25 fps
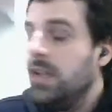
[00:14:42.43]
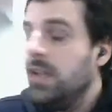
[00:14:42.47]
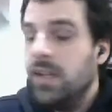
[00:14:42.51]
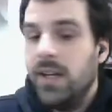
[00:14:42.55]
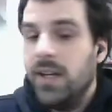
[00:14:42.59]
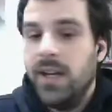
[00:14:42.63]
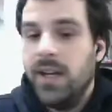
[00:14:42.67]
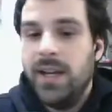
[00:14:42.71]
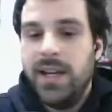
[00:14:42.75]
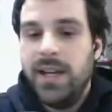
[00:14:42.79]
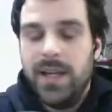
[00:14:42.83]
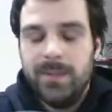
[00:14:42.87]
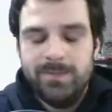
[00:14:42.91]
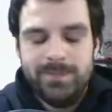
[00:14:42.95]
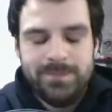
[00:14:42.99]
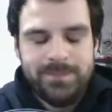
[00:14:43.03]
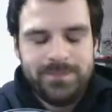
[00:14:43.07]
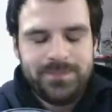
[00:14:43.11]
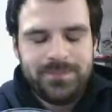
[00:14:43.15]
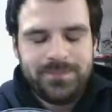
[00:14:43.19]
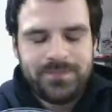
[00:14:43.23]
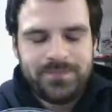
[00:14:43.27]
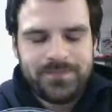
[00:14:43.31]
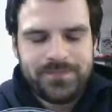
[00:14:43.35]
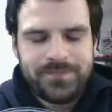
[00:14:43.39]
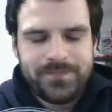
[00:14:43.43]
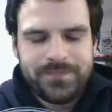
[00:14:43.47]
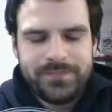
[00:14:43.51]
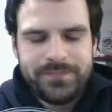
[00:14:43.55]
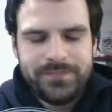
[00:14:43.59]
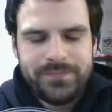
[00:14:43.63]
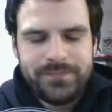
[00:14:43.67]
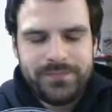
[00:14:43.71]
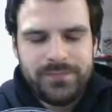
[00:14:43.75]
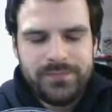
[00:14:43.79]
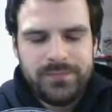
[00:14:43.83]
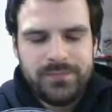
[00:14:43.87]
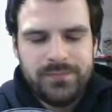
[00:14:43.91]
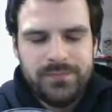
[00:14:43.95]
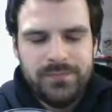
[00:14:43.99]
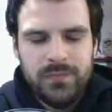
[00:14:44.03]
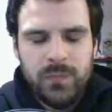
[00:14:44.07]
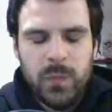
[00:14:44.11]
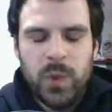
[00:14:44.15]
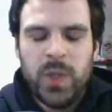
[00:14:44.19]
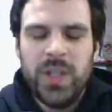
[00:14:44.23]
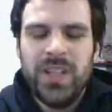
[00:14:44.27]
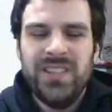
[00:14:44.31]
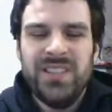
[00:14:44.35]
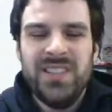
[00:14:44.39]

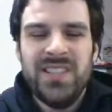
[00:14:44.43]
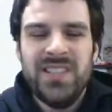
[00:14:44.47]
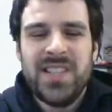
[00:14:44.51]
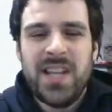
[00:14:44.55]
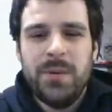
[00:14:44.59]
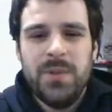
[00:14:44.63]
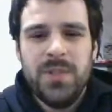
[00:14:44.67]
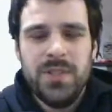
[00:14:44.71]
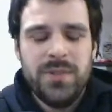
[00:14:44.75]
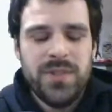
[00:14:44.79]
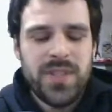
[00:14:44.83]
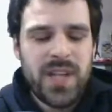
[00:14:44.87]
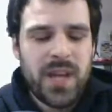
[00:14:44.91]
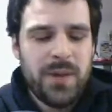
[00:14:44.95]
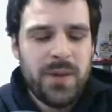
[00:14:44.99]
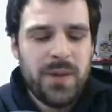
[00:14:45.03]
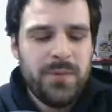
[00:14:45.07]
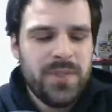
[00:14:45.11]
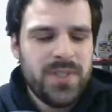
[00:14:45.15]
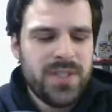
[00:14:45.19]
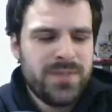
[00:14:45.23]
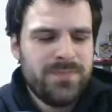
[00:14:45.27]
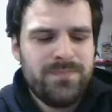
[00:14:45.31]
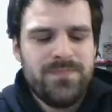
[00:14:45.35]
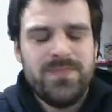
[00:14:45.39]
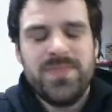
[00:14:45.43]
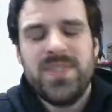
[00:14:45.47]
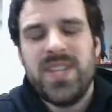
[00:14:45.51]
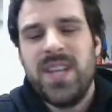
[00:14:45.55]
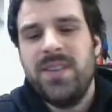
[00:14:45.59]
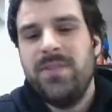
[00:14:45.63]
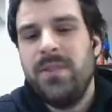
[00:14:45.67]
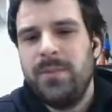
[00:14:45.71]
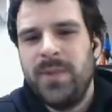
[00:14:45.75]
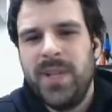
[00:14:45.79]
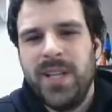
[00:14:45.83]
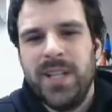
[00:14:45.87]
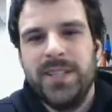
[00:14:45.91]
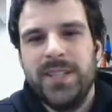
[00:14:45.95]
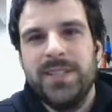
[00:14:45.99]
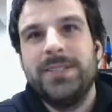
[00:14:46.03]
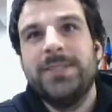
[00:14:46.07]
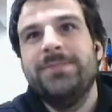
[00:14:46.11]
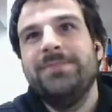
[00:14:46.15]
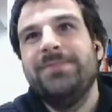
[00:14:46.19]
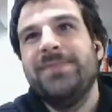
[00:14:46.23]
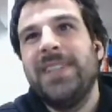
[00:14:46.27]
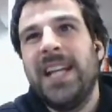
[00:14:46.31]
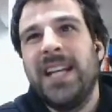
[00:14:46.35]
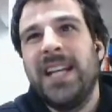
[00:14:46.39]
one of the things I would do is I would just save up like,
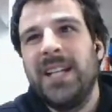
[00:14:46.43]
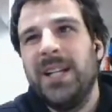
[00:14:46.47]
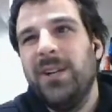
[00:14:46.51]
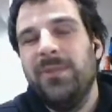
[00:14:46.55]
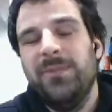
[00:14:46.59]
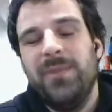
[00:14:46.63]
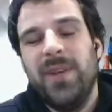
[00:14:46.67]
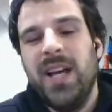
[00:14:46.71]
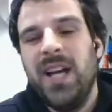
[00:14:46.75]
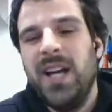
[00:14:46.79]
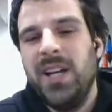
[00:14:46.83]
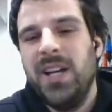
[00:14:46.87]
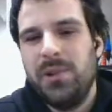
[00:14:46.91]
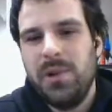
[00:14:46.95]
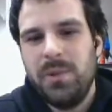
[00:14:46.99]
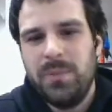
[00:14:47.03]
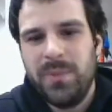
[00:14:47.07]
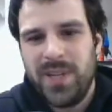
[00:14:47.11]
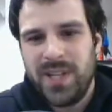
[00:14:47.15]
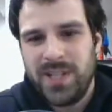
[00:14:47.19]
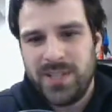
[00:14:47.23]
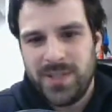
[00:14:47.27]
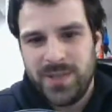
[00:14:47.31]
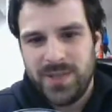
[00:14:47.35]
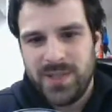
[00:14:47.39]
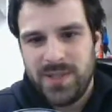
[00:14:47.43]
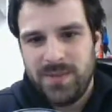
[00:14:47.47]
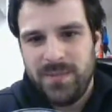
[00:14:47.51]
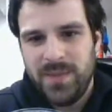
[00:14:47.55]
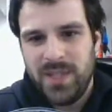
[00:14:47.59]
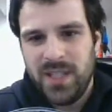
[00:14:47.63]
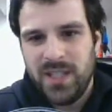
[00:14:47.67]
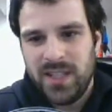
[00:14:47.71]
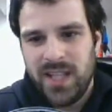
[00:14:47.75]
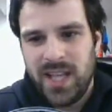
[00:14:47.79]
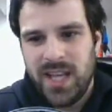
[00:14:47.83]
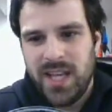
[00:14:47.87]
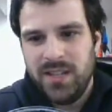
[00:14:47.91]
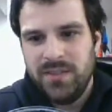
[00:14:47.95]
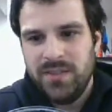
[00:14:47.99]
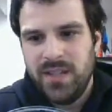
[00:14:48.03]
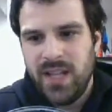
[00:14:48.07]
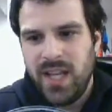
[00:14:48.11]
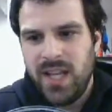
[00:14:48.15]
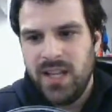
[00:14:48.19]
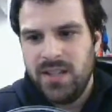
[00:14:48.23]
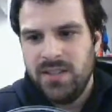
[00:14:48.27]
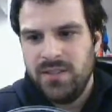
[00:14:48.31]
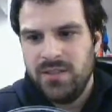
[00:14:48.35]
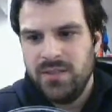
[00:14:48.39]
I don't know, $100 or something like that,
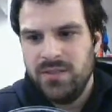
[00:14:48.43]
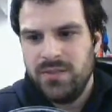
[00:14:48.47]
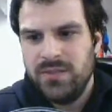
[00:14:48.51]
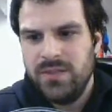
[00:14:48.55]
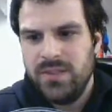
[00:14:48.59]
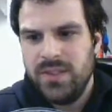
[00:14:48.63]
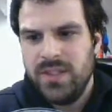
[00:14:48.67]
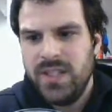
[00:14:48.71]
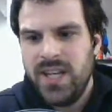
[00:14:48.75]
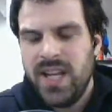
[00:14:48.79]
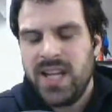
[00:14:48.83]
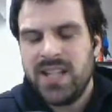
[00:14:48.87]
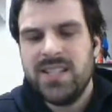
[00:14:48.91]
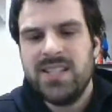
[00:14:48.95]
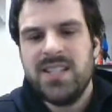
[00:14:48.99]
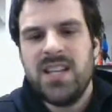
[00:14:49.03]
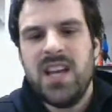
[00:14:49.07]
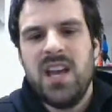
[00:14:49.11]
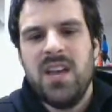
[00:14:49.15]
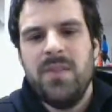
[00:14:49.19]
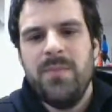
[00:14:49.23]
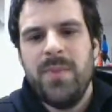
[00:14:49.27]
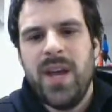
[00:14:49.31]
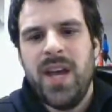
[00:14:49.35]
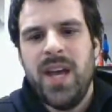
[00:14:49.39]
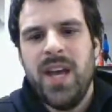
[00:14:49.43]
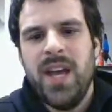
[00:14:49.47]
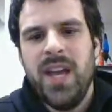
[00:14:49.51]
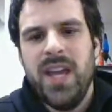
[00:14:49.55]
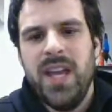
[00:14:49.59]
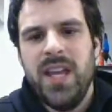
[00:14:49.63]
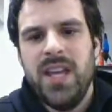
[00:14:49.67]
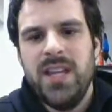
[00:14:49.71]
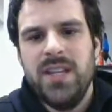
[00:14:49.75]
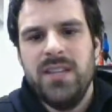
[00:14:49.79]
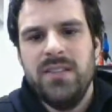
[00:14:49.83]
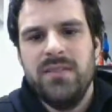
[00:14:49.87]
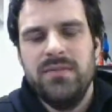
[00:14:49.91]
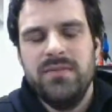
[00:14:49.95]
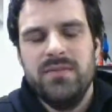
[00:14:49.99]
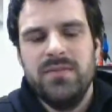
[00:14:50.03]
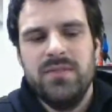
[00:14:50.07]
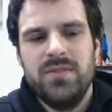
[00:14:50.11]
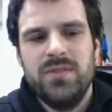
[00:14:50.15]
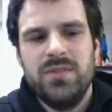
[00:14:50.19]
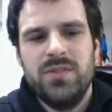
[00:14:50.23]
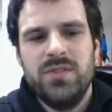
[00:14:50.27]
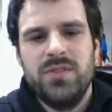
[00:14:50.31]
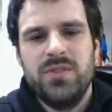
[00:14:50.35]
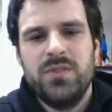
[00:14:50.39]
and the next time I
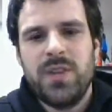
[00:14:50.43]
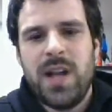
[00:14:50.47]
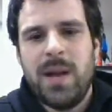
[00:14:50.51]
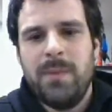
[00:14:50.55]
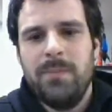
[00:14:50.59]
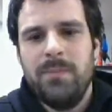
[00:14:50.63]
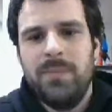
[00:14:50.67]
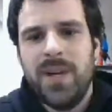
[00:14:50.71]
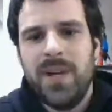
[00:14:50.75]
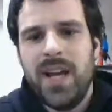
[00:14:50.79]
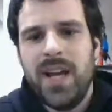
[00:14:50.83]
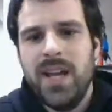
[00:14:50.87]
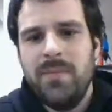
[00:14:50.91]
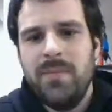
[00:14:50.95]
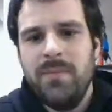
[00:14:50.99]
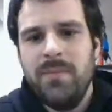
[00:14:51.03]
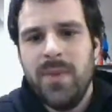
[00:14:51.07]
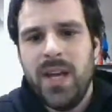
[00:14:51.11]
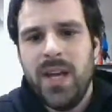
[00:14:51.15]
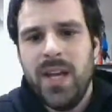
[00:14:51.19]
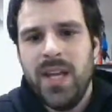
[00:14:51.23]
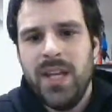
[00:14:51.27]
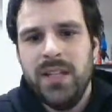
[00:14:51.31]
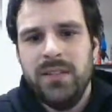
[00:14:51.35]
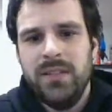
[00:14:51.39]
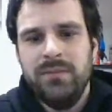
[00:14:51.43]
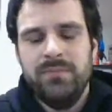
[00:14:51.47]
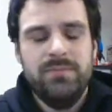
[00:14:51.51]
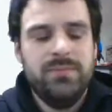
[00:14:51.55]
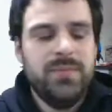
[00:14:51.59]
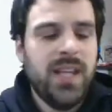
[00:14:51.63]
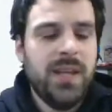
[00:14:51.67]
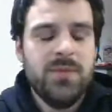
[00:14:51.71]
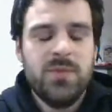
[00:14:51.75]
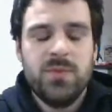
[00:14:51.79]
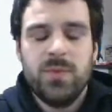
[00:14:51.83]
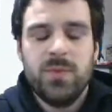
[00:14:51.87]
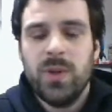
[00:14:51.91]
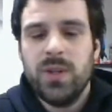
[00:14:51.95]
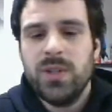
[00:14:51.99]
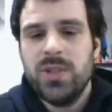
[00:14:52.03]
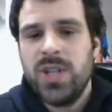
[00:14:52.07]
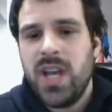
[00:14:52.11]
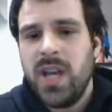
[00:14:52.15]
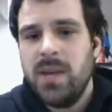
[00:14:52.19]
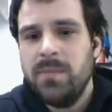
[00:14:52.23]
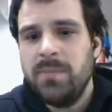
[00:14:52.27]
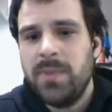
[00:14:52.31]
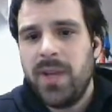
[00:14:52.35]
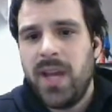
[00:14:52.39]
drop by my Games
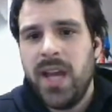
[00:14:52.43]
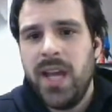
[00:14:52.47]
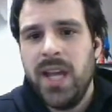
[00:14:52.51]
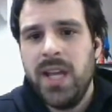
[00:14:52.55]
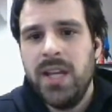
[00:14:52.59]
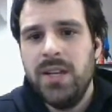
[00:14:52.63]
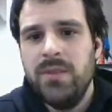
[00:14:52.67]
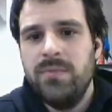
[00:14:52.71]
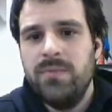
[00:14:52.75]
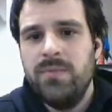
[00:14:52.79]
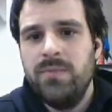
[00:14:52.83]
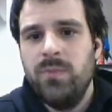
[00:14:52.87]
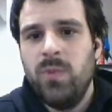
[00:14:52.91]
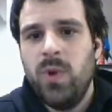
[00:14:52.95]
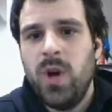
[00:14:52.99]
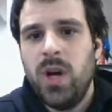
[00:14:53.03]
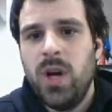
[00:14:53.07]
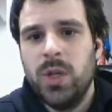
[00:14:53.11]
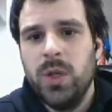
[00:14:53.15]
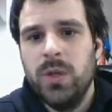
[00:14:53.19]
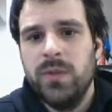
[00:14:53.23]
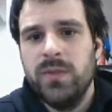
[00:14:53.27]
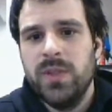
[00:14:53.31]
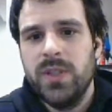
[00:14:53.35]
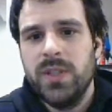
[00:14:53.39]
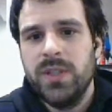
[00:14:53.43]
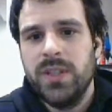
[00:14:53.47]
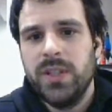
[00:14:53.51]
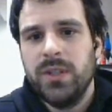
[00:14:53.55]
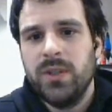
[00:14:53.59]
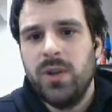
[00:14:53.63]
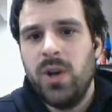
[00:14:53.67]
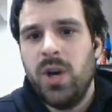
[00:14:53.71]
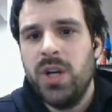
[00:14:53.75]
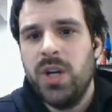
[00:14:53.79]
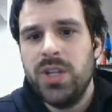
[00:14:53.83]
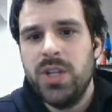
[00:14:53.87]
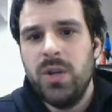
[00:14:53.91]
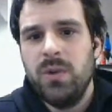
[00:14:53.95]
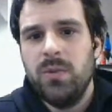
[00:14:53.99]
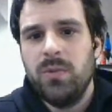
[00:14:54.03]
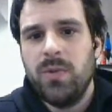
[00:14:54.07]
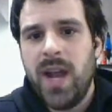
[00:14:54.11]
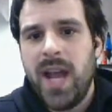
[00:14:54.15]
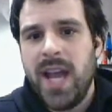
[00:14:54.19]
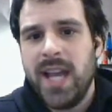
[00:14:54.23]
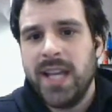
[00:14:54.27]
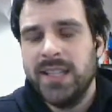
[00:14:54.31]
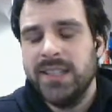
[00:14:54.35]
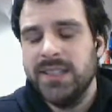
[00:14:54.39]
Workshop, I walk over to their audio
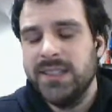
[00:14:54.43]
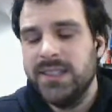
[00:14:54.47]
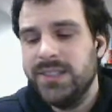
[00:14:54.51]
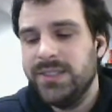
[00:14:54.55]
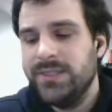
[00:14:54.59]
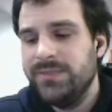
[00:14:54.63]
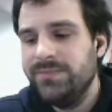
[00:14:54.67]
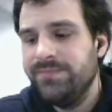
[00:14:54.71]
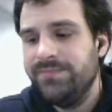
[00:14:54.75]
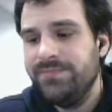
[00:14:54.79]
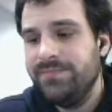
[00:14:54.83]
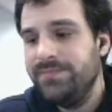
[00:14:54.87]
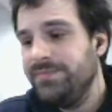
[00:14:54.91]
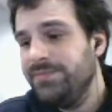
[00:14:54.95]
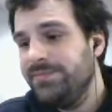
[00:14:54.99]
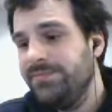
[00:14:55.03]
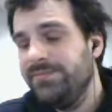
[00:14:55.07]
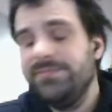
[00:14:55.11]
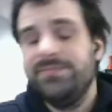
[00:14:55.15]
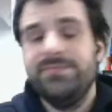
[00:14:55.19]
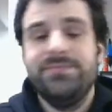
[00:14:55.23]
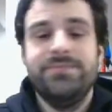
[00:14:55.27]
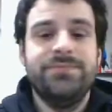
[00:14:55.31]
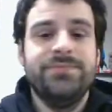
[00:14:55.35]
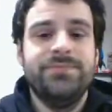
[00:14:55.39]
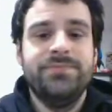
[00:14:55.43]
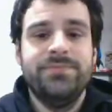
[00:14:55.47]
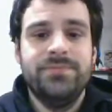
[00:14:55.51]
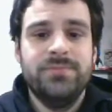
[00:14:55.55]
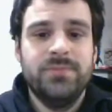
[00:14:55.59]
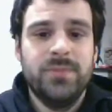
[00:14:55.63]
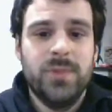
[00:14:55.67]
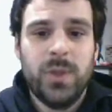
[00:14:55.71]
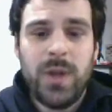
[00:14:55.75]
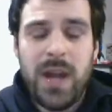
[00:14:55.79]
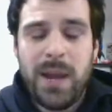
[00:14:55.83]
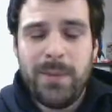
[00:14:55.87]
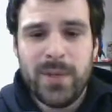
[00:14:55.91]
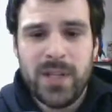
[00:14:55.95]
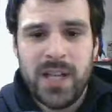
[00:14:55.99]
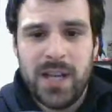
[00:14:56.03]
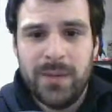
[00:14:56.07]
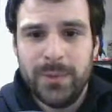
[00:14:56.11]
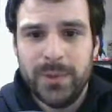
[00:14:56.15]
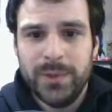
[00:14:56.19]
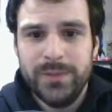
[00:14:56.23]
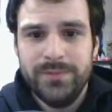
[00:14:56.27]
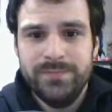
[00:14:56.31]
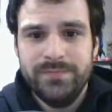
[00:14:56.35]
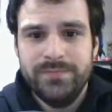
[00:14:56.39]
rack and grab a
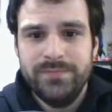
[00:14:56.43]
couple.